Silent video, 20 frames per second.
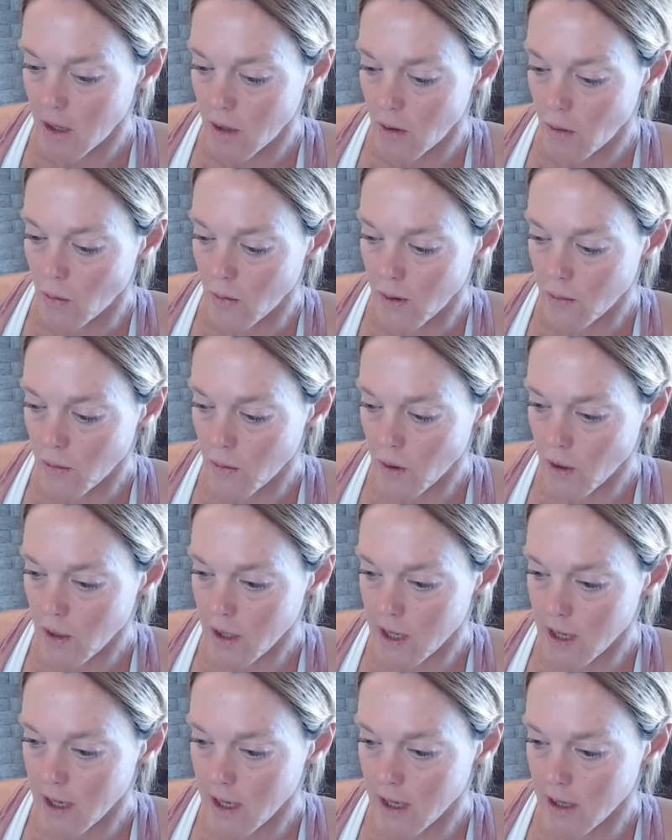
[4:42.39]
When we're
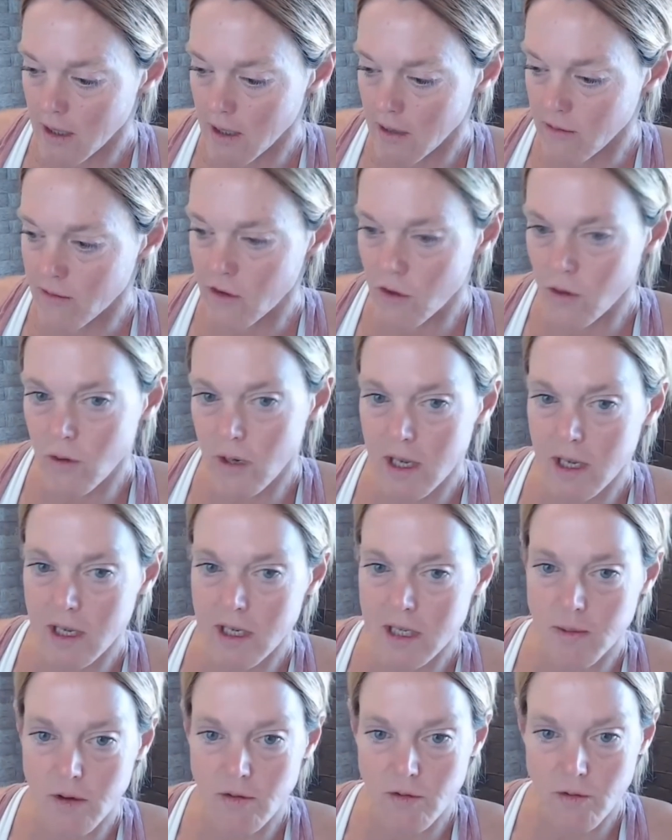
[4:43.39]
looking at the few
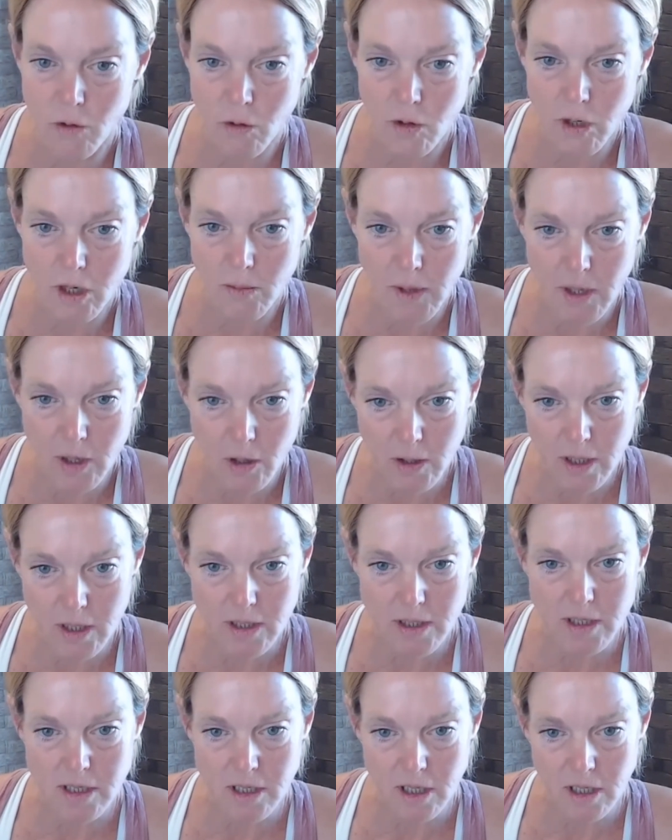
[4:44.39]
days before your
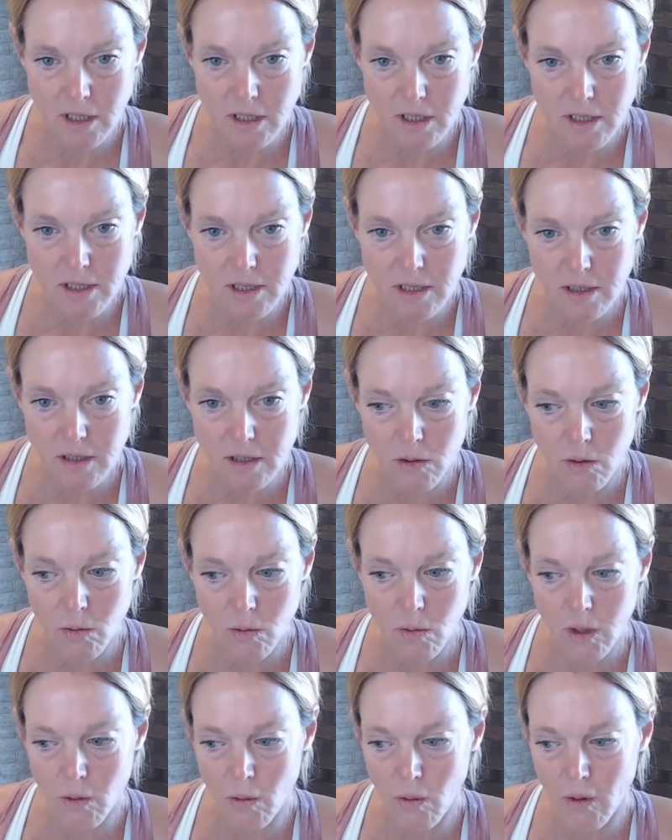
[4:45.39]
period starts,
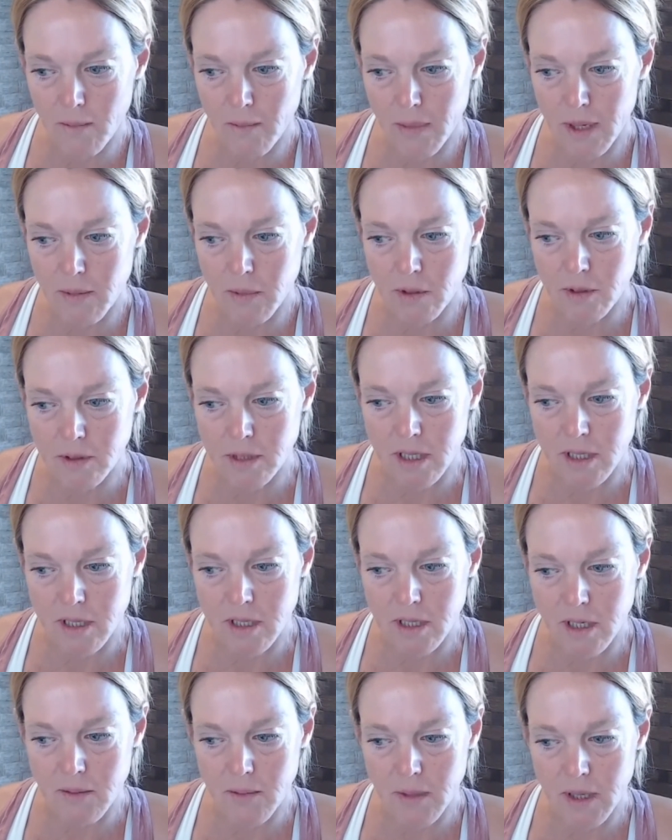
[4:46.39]
we want people to
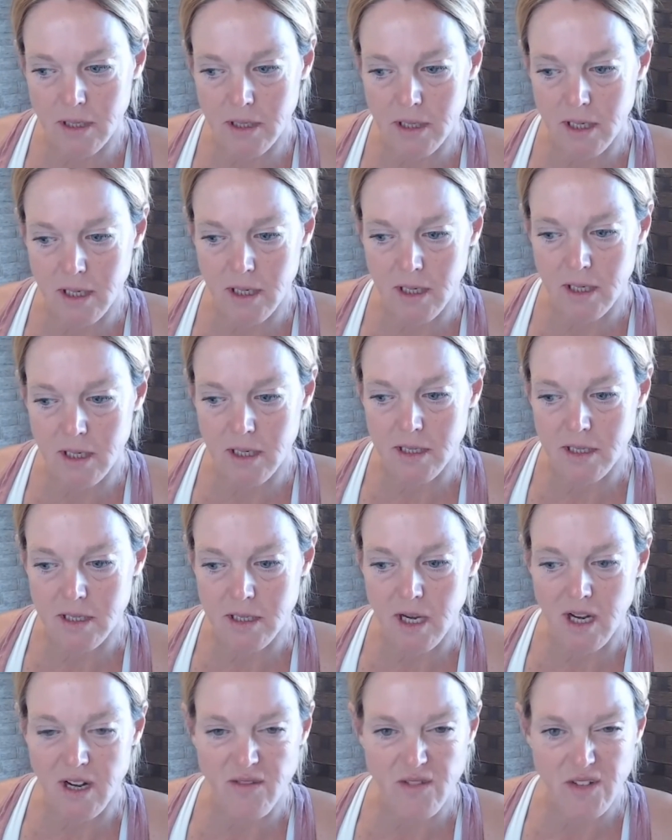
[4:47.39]
think about that as
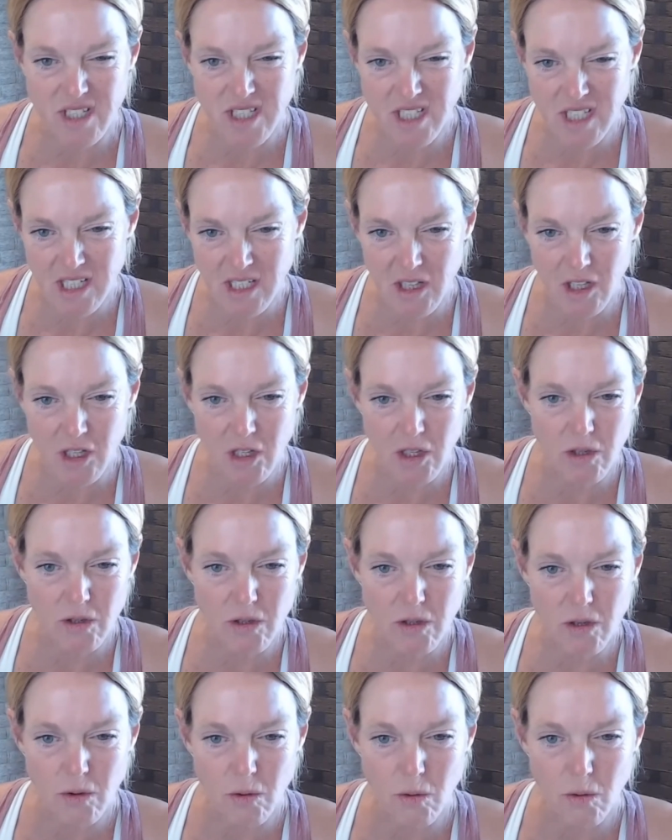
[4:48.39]
kind of a deload.